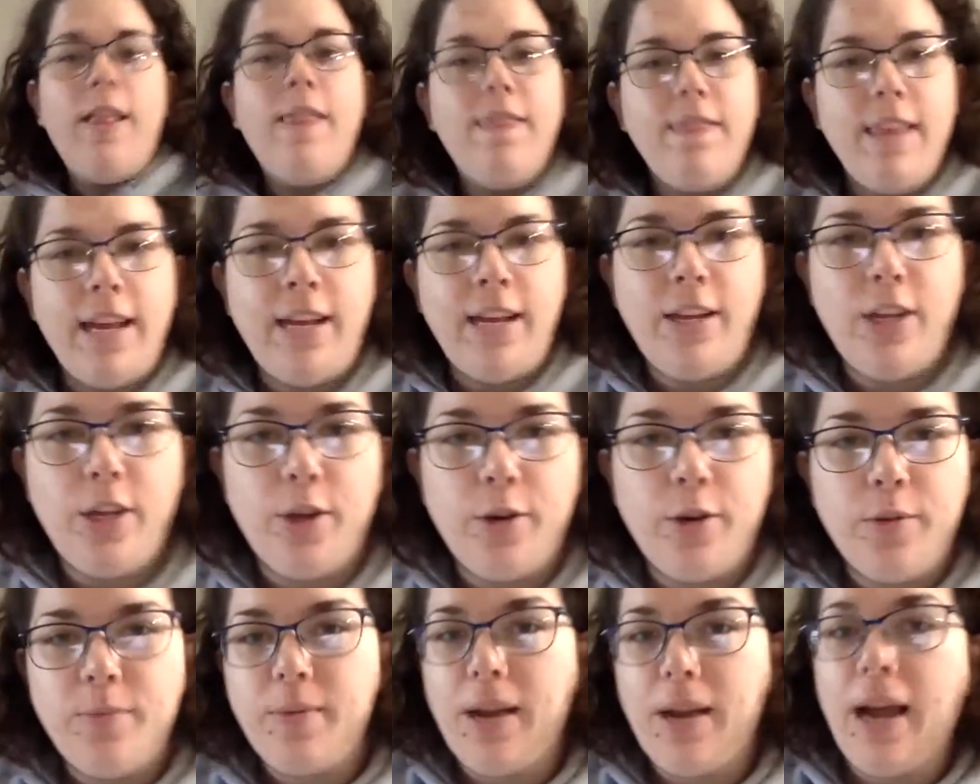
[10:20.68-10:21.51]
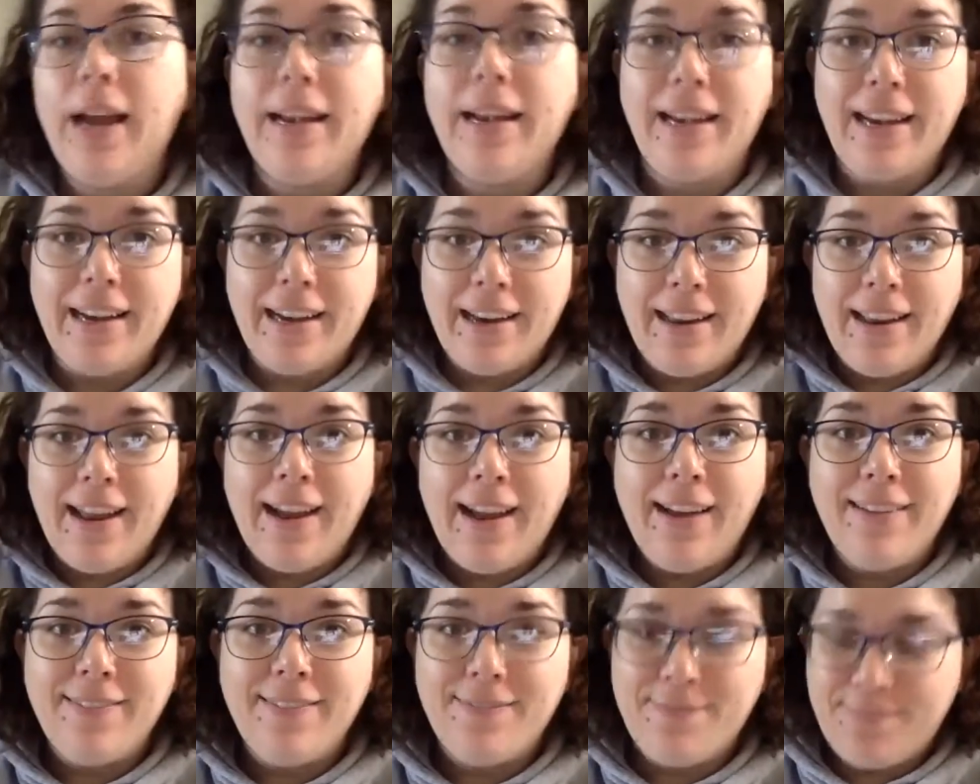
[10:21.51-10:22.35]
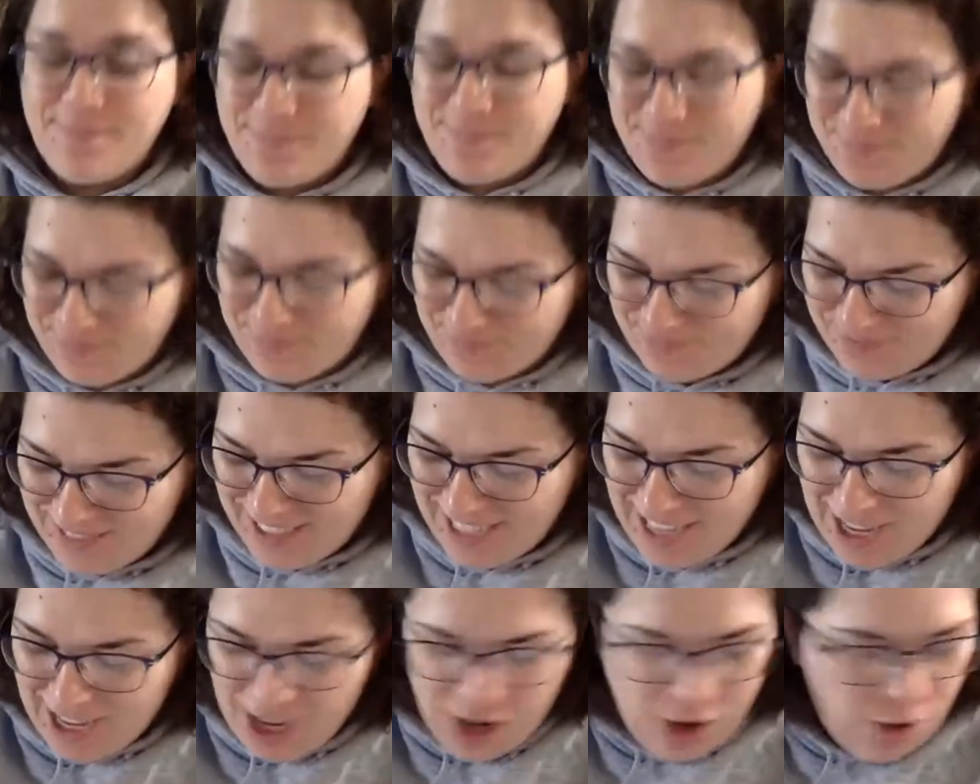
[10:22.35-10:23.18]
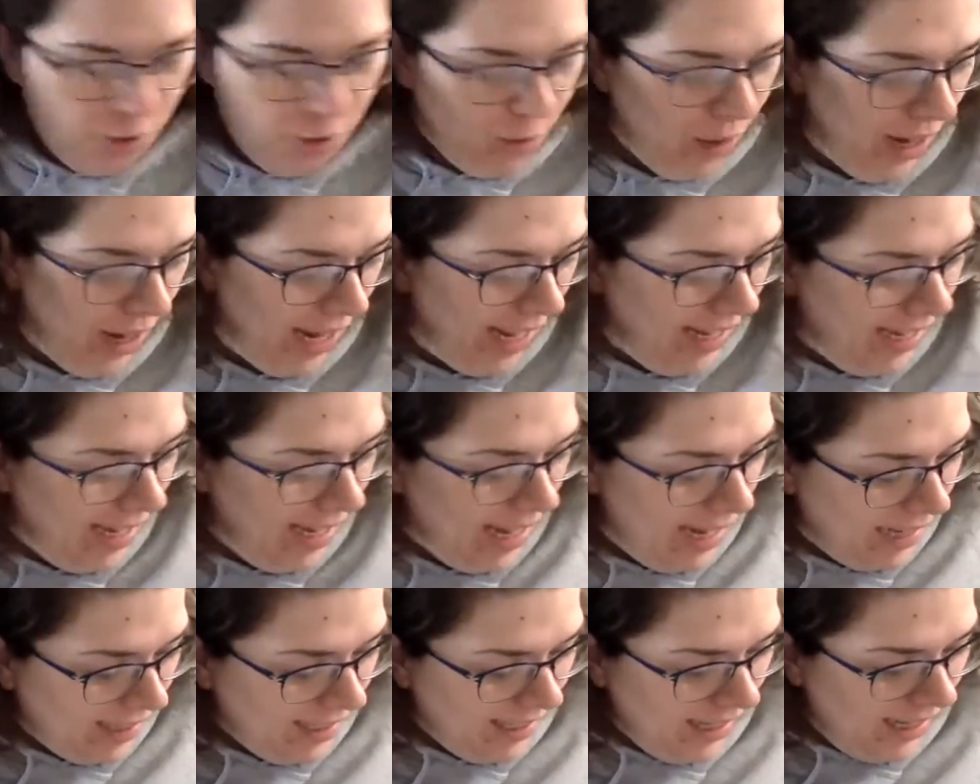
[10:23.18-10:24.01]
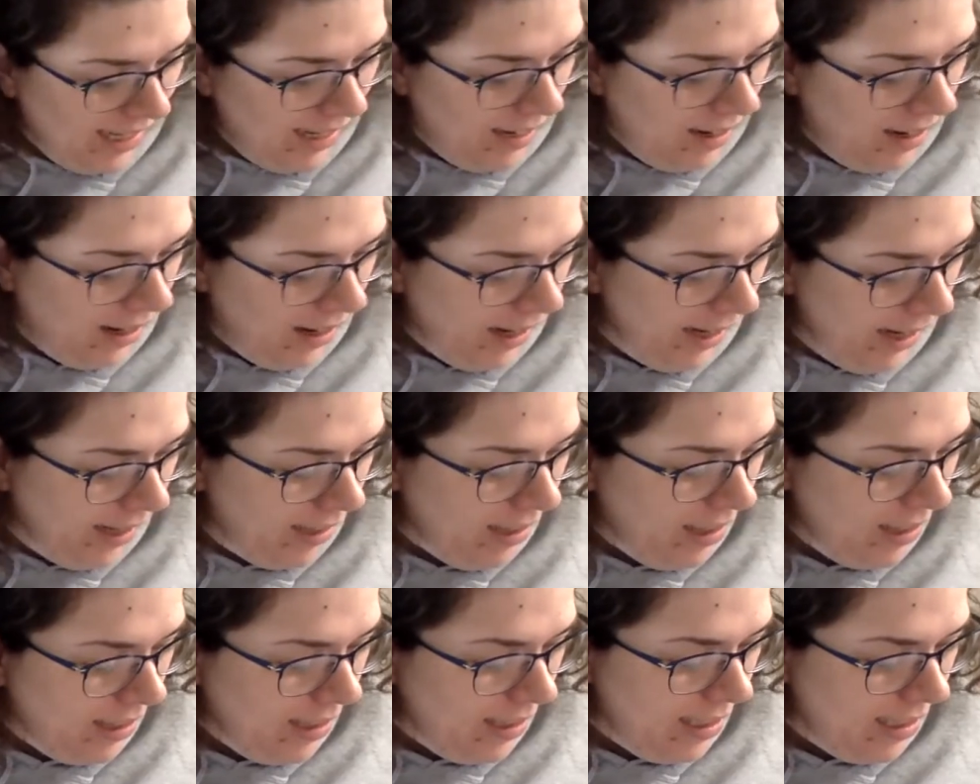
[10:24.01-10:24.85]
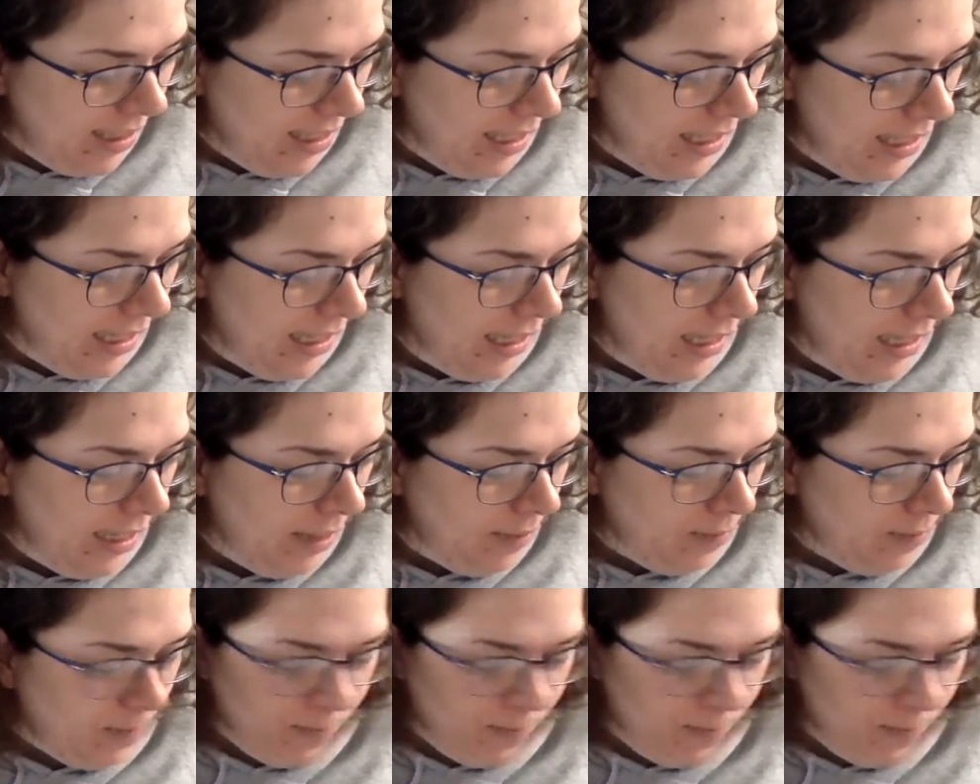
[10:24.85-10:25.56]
Thank you. I needed that. All right, last line. Let's see.